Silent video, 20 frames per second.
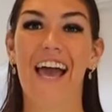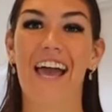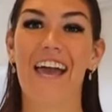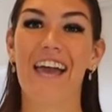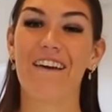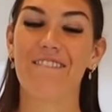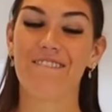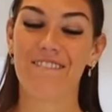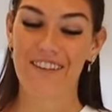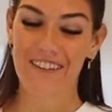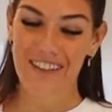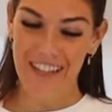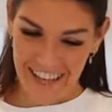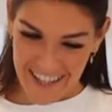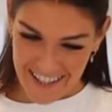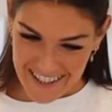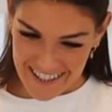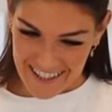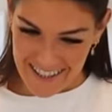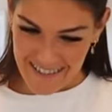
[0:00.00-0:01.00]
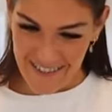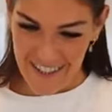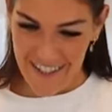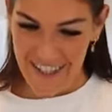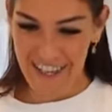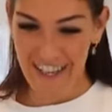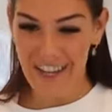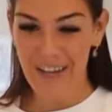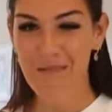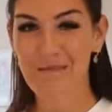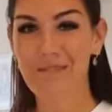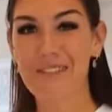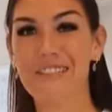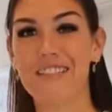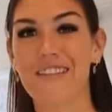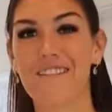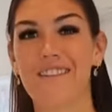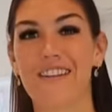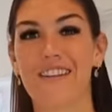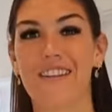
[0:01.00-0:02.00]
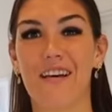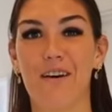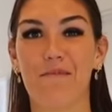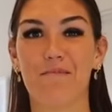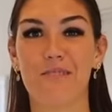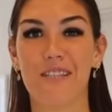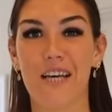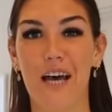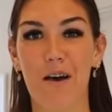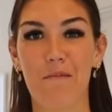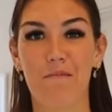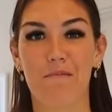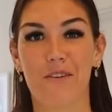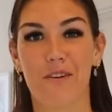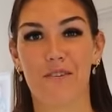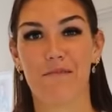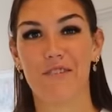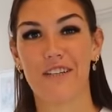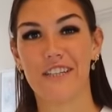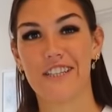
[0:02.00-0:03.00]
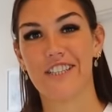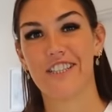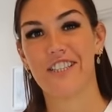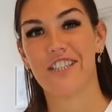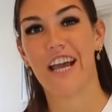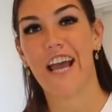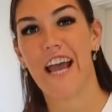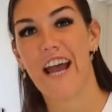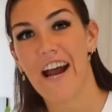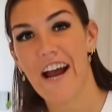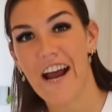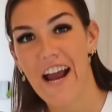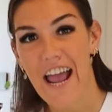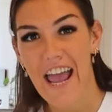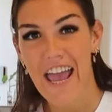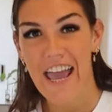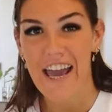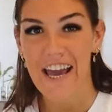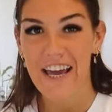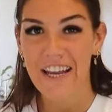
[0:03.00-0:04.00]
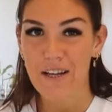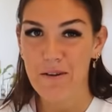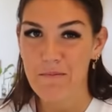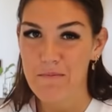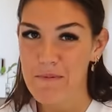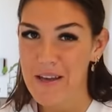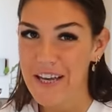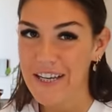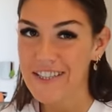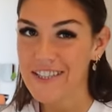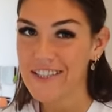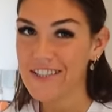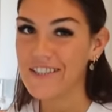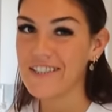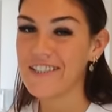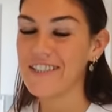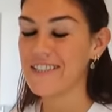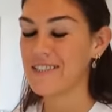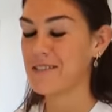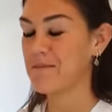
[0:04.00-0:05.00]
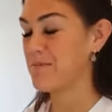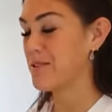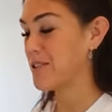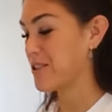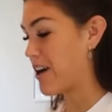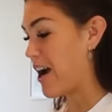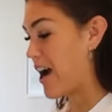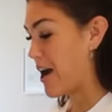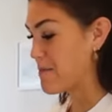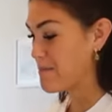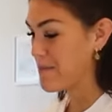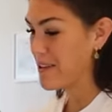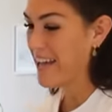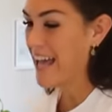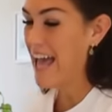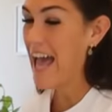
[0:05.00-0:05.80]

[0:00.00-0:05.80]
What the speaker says: If you like this video, please give it a thumbs up. Feel free to share and make sure to subscribe.